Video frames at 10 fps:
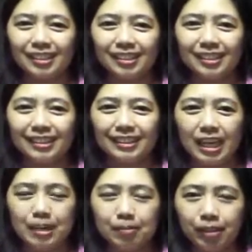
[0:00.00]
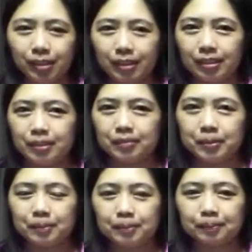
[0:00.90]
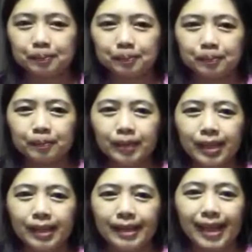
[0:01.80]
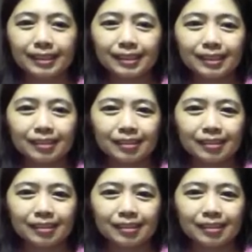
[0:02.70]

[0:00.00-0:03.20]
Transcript: It's the same auxiliary verb. Next,